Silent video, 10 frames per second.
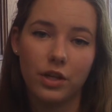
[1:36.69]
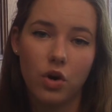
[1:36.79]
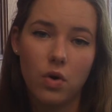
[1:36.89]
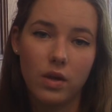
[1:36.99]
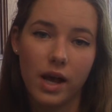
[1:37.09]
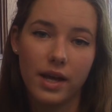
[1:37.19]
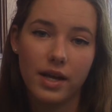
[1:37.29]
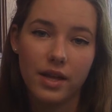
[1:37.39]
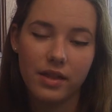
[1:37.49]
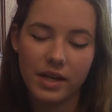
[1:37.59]
coli,
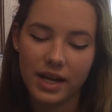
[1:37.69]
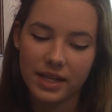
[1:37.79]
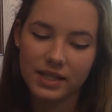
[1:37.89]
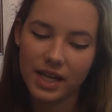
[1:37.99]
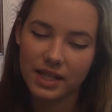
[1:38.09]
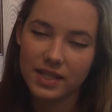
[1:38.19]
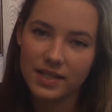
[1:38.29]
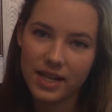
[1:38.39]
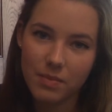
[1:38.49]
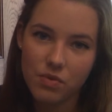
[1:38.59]
then I can take a
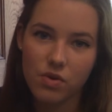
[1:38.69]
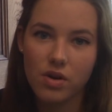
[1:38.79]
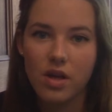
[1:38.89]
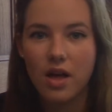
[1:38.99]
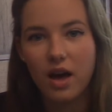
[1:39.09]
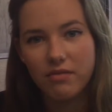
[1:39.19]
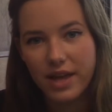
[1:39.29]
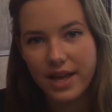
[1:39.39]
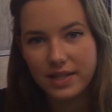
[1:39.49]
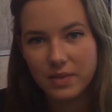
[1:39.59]
sample of the
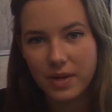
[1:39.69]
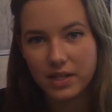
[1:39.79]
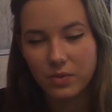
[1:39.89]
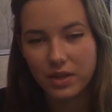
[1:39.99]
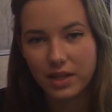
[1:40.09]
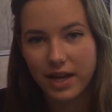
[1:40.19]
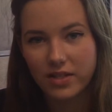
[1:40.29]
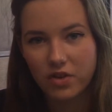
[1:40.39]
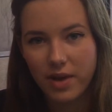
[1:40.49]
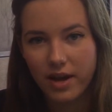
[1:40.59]
headspace with a
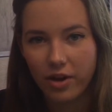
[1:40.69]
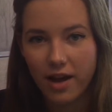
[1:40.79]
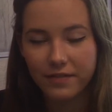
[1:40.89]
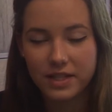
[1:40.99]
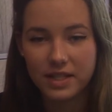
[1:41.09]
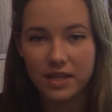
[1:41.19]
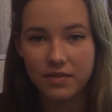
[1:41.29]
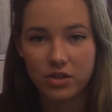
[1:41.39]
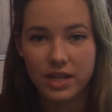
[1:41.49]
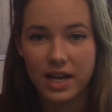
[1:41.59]
gas chromatograph and see
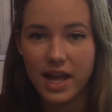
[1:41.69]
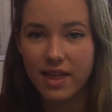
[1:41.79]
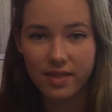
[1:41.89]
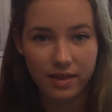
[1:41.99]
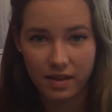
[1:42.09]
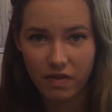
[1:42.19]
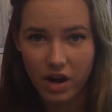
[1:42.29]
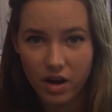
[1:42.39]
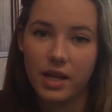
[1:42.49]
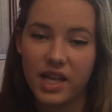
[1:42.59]
if there's any ethylene
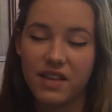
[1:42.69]
there.